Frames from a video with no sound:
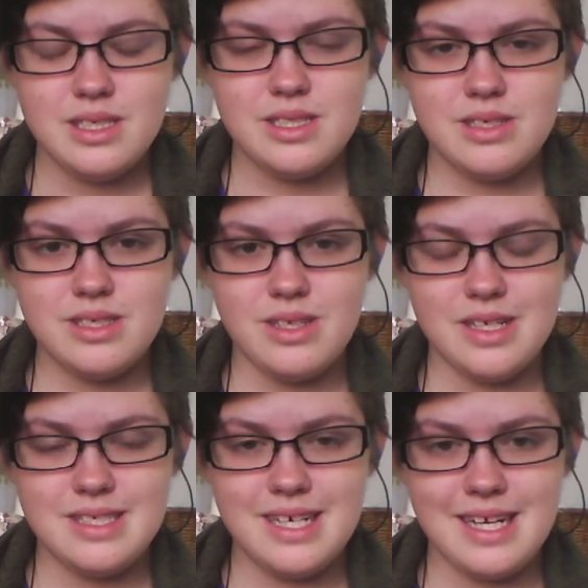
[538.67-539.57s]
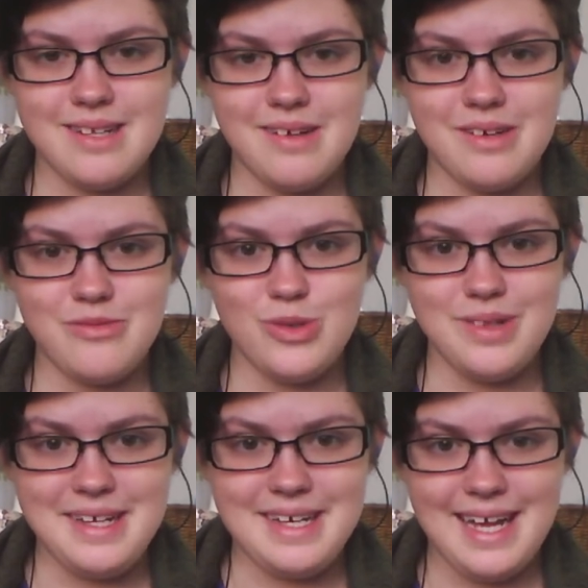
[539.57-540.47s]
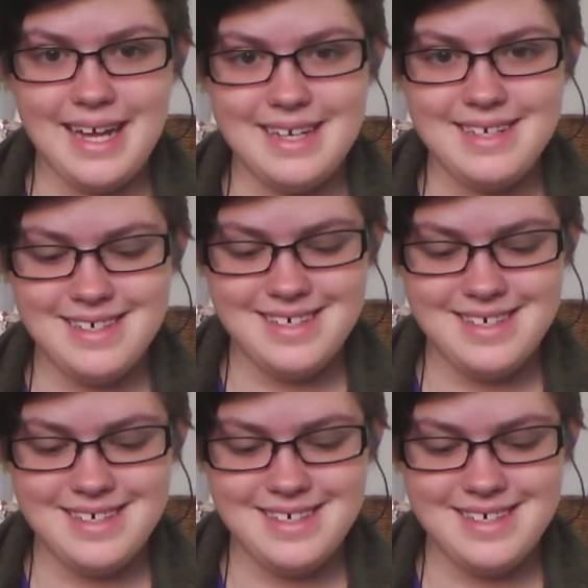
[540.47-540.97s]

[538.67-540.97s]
they're starting to get a little unruly again.